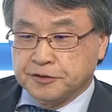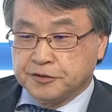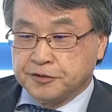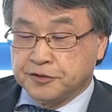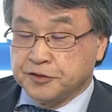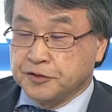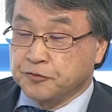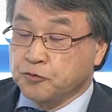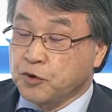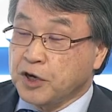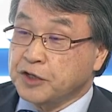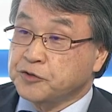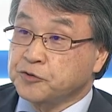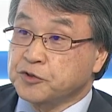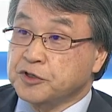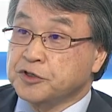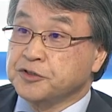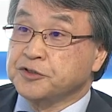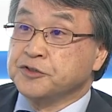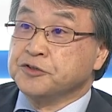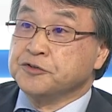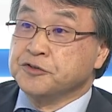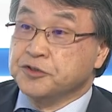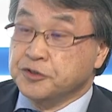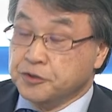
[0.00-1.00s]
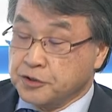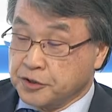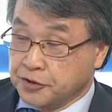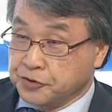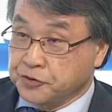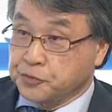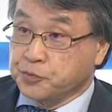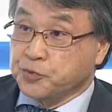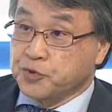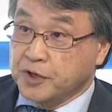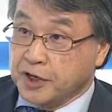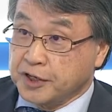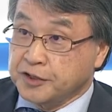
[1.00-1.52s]
widely
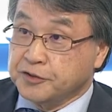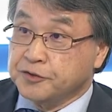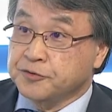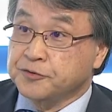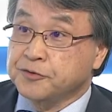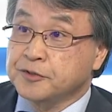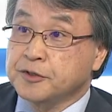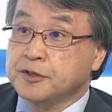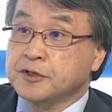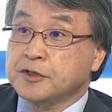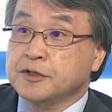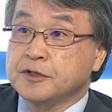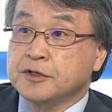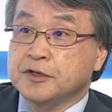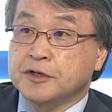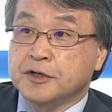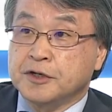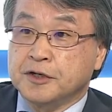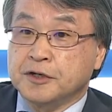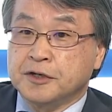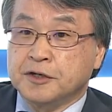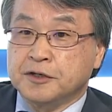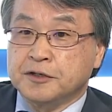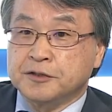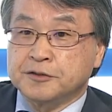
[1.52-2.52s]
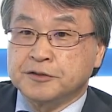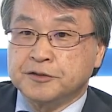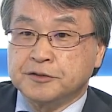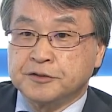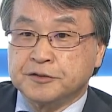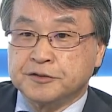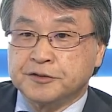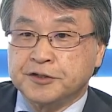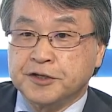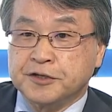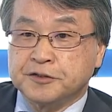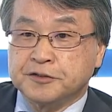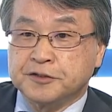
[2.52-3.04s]
spread.
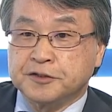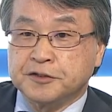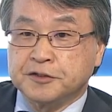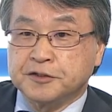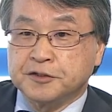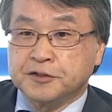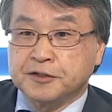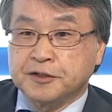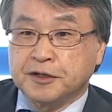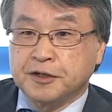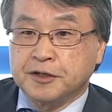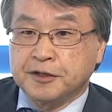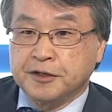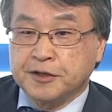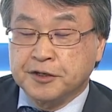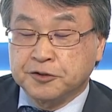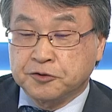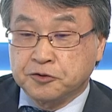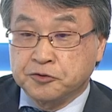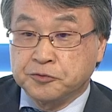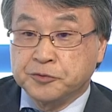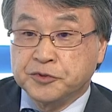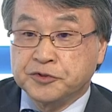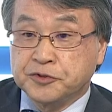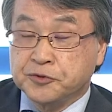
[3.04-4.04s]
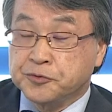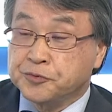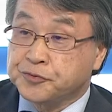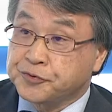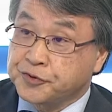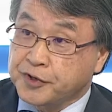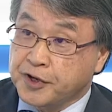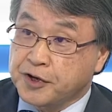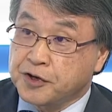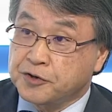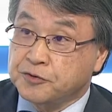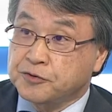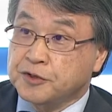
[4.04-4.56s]
Then the economies of
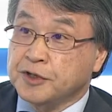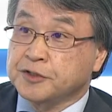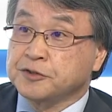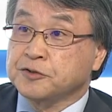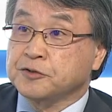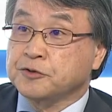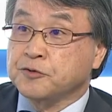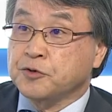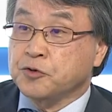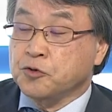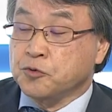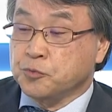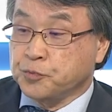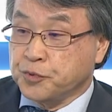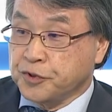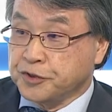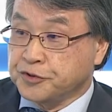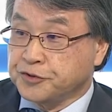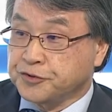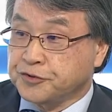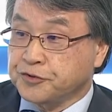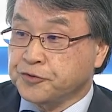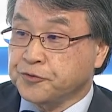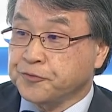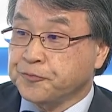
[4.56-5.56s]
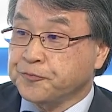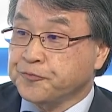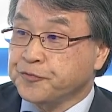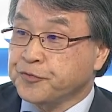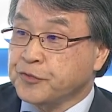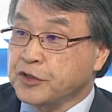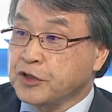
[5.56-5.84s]
scale and competition